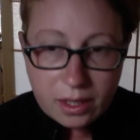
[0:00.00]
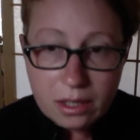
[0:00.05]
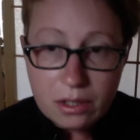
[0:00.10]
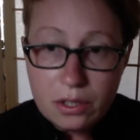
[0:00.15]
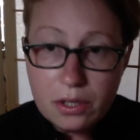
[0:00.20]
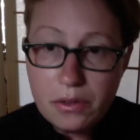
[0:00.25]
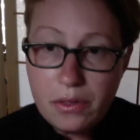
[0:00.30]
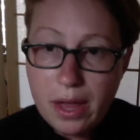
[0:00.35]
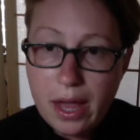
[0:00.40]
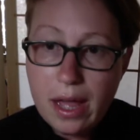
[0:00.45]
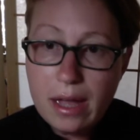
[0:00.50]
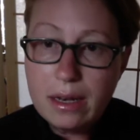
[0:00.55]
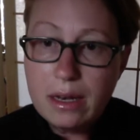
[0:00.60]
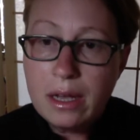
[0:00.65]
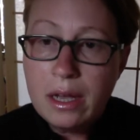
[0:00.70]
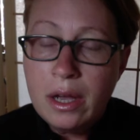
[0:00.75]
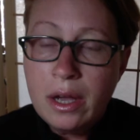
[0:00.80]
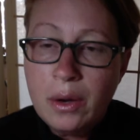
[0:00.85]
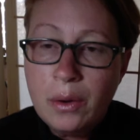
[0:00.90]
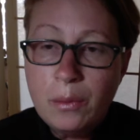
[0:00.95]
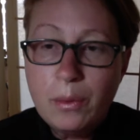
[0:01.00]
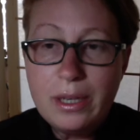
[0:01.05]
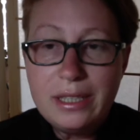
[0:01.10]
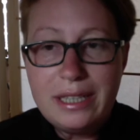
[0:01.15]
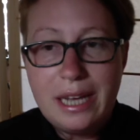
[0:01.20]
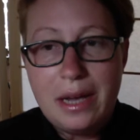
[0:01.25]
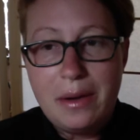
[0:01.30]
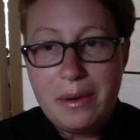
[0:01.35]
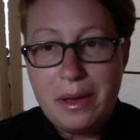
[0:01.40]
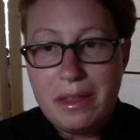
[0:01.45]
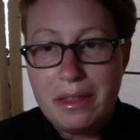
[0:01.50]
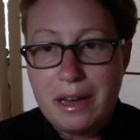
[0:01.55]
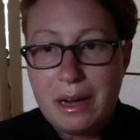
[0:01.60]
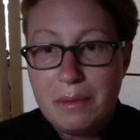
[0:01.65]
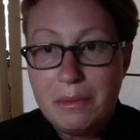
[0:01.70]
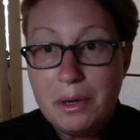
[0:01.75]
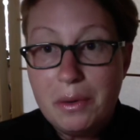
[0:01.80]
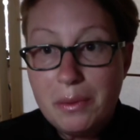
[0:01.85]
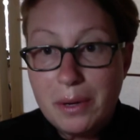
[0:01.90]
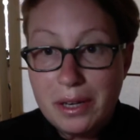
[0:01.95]
So then one day we
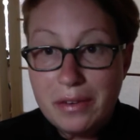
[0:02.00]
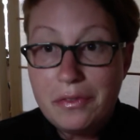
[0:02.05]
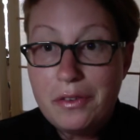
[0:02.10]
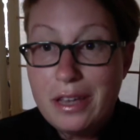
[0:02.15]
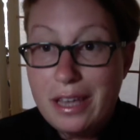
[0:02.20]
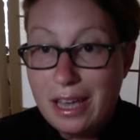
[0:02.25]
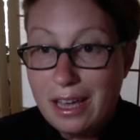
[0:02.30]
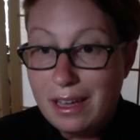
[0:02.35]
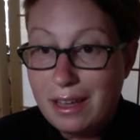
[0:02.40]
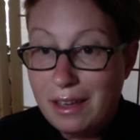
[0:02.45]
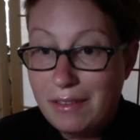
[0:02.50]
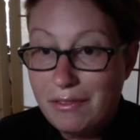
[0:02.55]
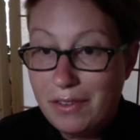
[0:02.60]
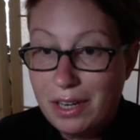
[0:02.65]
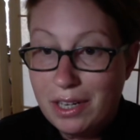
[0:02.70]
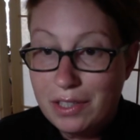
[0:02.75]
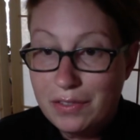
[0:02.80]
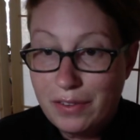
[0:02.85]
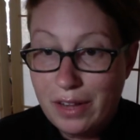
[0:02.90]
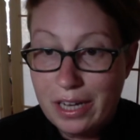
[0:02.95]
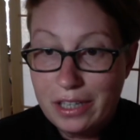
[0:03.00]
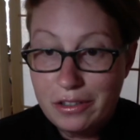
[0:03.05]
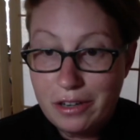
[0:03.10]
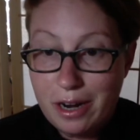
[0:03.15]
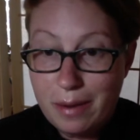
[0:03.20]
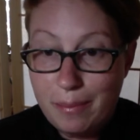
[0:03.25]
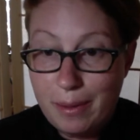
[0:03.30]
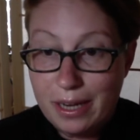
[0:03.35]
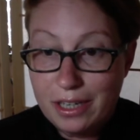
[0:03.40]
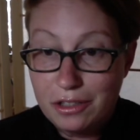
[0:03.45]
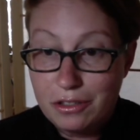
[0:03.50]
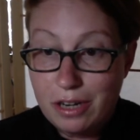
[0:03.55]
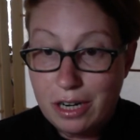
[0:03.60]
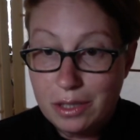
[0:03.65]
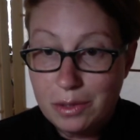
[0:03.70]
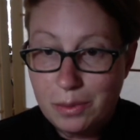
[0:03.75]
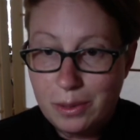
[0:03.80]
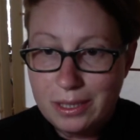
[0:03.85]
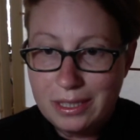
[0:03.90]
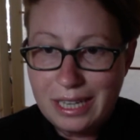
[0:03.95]
thought, well, what if we can't get Venus flytrap
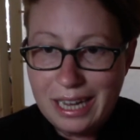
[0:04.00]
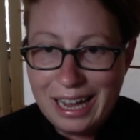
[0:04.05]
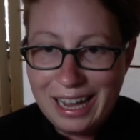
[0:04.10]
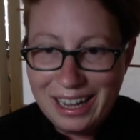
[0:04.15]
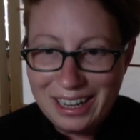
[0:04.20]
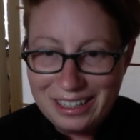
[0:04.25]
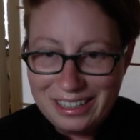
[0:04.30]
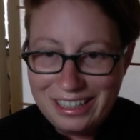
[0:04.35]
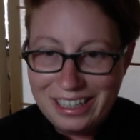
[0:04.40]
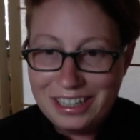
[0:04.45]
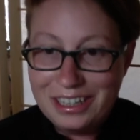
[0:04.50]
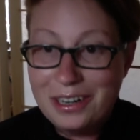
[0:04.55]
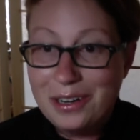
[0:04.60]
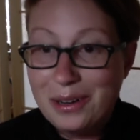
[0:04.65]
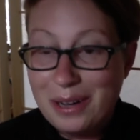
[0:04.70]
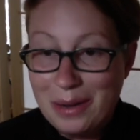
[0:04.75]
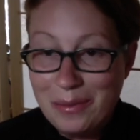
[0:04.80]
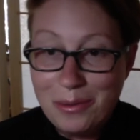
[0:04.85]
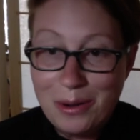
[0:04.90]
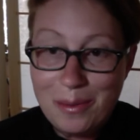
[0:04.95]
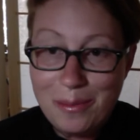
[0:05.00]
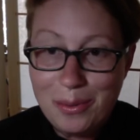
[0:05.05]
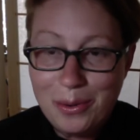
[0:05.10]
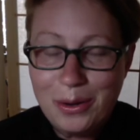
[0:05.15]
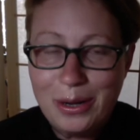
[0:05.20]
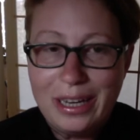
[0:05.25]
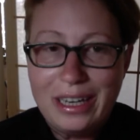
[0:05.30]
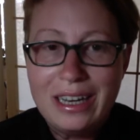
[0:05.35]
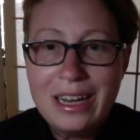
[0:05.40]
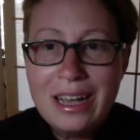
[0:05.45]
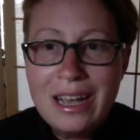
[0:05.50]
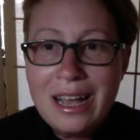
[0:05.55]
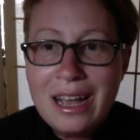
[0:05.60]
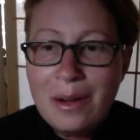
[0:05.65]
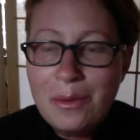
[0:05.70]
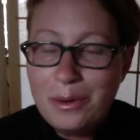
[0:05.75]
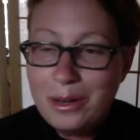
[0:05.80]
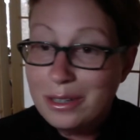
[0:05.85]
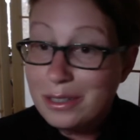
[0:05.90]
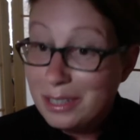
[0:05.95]
extract at one point?
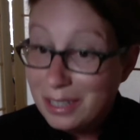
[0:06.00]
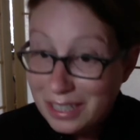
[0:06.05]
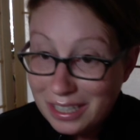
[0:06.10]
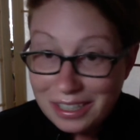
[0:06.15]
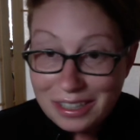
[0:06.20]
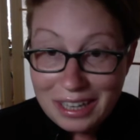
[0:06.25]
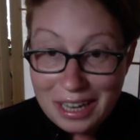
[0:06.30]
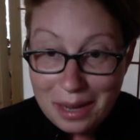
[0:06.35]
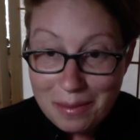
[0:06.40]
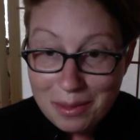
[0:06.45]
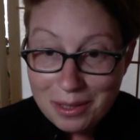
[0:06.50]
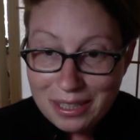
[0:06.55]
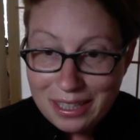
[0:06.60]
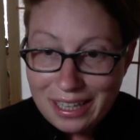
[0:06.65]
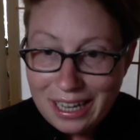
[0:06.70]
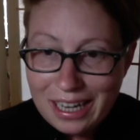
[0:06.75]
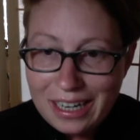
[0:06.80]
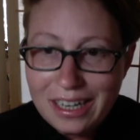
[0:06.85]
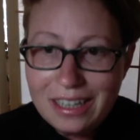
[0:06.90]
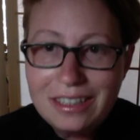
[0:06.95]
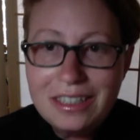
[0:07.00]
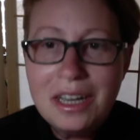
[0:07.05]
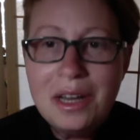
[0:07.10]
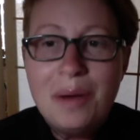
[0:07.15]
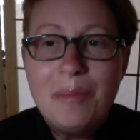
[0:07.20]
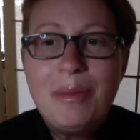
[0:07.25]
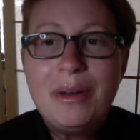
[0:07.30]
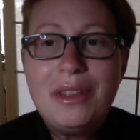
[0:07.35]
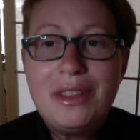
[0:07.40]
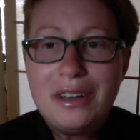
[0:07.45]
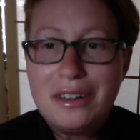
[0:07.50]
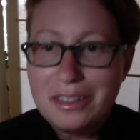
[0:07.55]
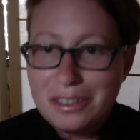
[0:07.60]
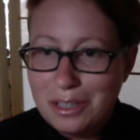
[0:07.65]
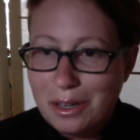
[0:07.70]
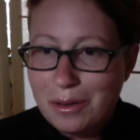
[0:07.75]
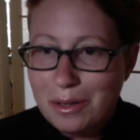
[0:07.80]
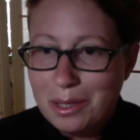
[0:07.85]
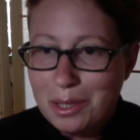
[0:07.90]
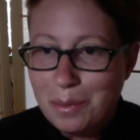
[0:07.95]
We are still able to get it, but there's
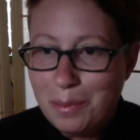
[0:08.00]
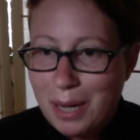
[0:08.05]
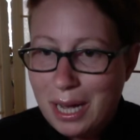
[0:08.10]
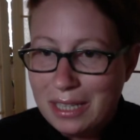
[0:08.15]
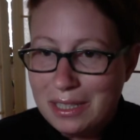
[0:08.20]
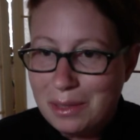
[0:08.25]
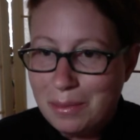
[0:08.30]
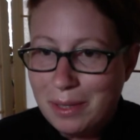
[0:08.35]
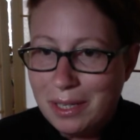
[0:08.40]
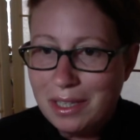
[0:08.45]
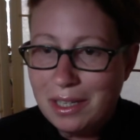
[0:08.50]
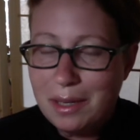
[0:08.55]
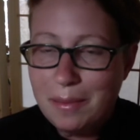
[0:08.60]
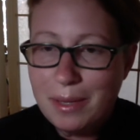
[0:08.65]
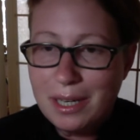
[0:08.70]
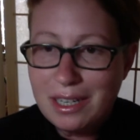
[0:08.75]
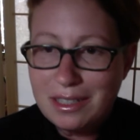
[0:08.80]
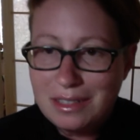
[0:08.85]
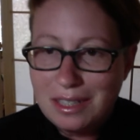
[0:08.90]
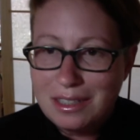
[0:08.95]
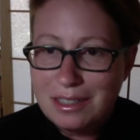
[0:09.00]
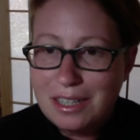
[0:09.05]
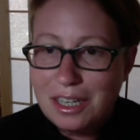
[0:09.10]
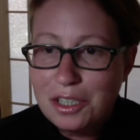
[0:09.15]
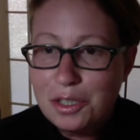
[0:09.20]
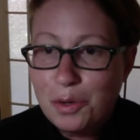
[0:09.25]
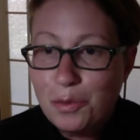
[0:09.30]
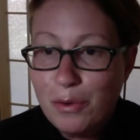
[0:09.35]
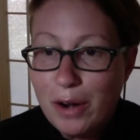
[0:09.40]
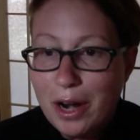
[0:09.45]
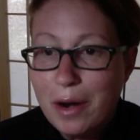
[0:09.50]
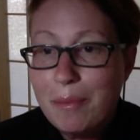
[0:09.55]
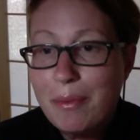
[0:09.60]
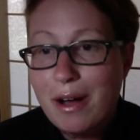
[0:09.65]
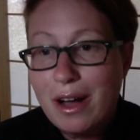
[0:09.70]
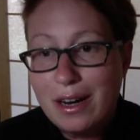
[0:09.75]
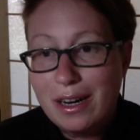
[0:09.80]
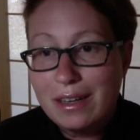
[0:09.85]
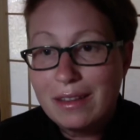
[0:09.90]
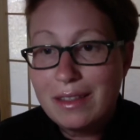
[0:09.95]
always a possibility because it's such a rare
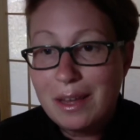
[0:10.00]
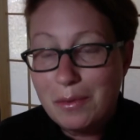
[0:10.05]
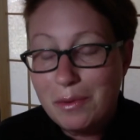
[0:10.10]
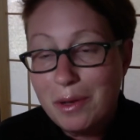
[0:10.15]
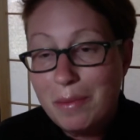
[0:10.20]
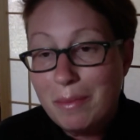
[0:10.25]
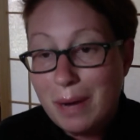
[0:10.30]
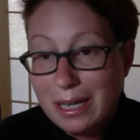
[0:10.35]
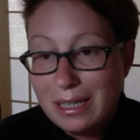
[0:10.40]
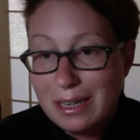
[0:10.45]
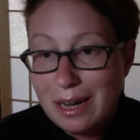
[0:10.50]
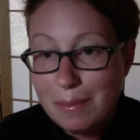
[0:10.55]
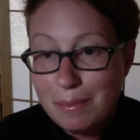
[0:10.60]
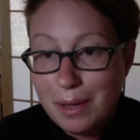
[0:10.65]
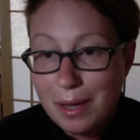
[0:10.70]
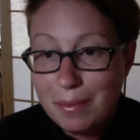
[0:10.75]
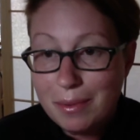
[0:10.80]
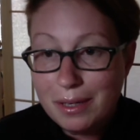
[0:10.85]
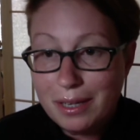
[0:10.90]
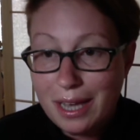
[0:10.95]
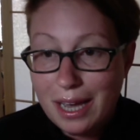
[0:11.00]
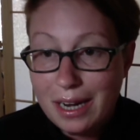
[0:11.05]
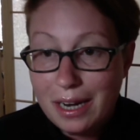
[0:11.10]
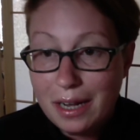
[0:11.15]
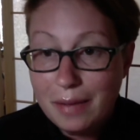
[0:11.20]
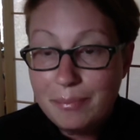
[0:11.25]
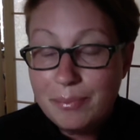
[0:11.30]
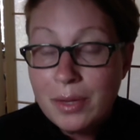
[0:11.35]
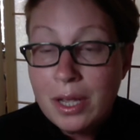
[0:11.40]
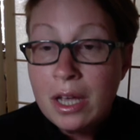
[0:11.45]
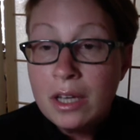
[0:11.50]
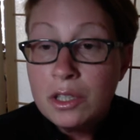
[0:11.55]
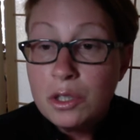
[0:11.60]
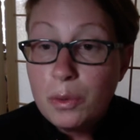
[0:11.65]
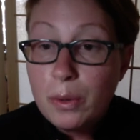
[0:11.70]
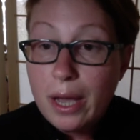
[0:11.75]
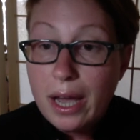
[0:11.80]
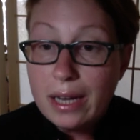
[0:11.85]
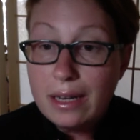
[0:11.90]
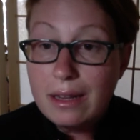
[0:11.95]
product that we might not be able to get it. So
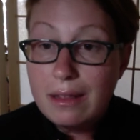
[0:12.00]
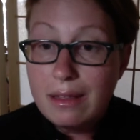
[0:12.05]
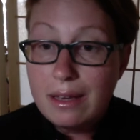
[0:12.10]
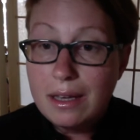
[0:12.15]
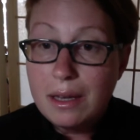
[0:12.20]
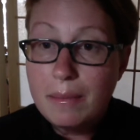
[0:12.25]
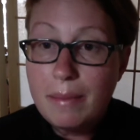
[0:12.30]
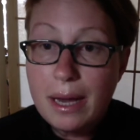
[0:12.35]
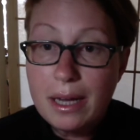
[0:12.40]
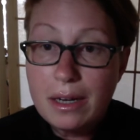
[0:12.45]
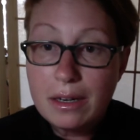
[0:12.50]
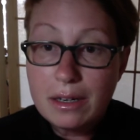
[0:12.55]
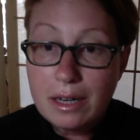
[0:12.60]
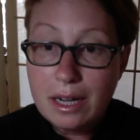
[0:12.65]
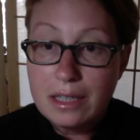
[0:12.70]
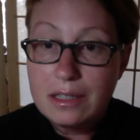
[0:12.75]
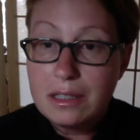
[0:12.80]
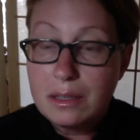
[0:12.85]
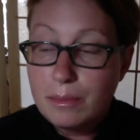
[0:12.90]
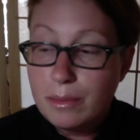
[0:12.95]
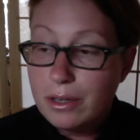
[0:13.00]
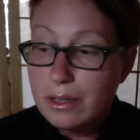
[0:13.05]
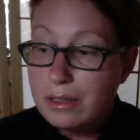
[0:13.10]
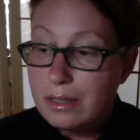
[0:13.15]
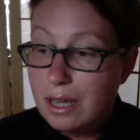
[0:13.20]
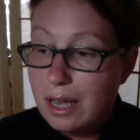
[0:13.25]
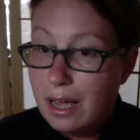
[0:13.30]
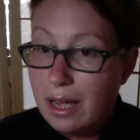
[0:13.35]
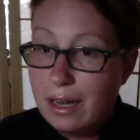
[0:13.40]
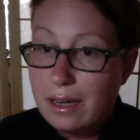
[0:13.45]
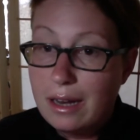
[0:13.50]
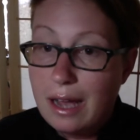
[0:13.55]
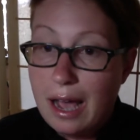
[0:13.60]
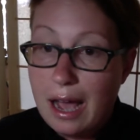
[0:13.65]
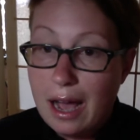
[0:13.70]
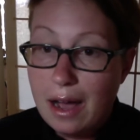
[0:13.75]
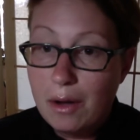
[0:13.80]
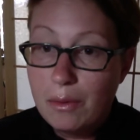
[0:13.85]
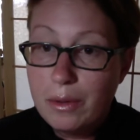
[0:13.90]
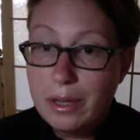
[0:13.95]
we had to think about our customers and
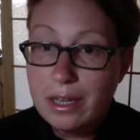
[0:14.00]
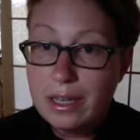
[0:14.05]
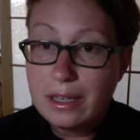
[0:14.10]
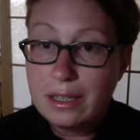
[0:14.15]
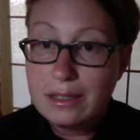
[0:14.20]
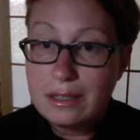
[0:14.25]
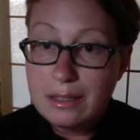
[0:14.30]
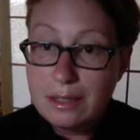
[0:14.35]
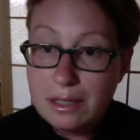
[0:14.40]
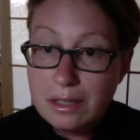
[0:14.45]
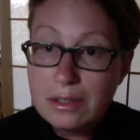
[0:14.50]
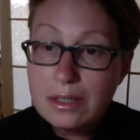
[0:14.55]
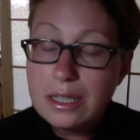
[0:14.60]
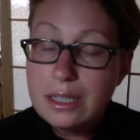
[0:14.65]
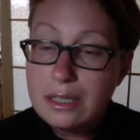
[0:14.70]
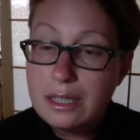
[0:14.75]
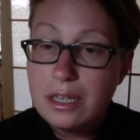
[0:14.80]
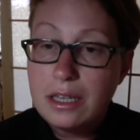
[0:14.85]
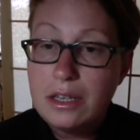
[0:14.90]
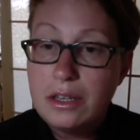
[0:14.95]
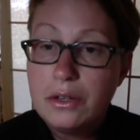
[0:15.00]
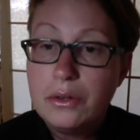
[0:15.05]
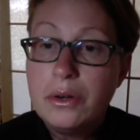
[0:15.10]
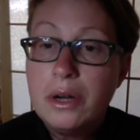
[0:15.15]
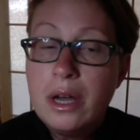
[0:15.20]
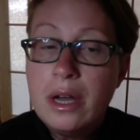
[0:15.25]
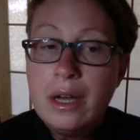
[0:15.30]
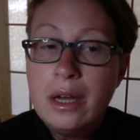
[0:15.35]
how we can still continue